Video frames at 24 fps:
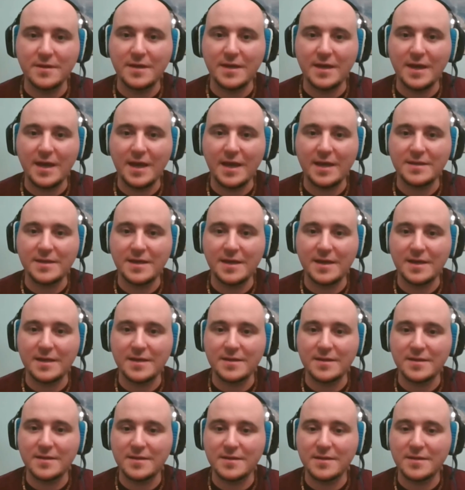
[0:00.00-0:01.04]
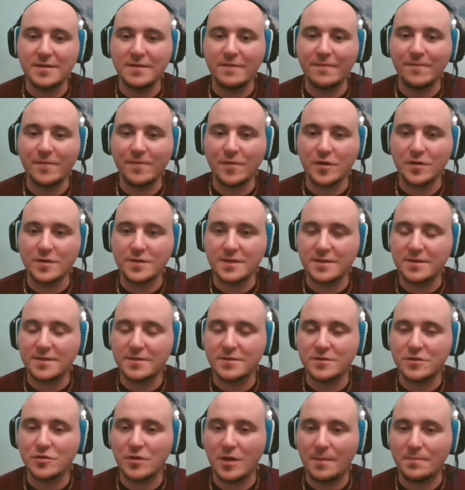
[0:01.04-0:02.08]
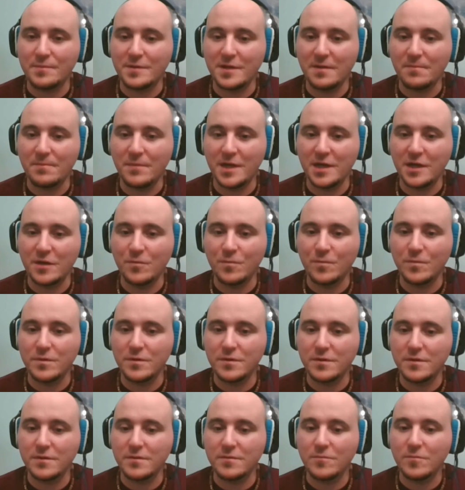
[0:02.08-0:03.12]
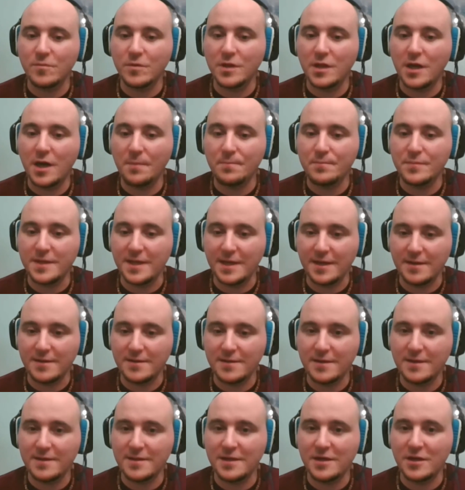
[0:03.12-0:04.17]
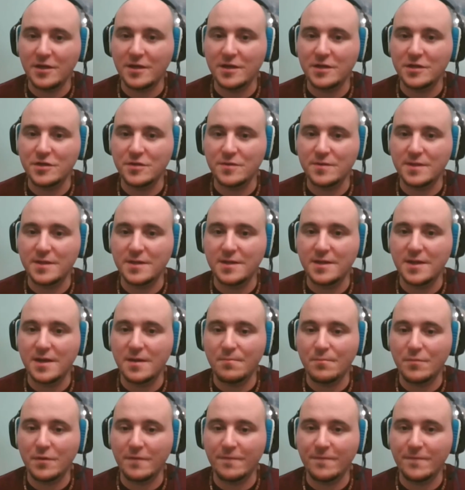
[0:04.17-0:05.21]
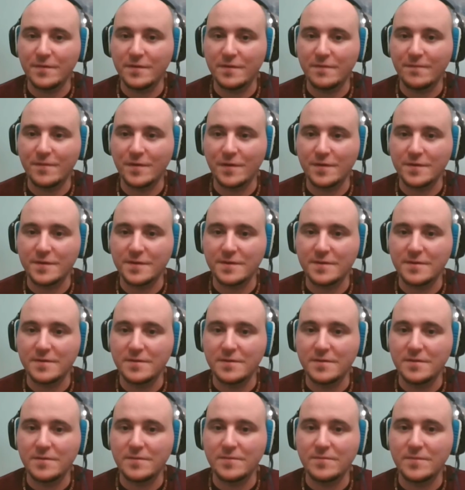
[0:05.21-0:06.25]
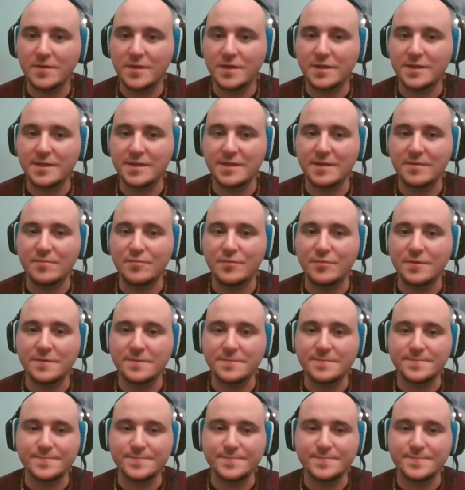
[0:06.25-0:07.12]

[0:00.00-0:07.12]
and then the verse drop-down menu will update, and then you can choose the number for the verse. Really simple.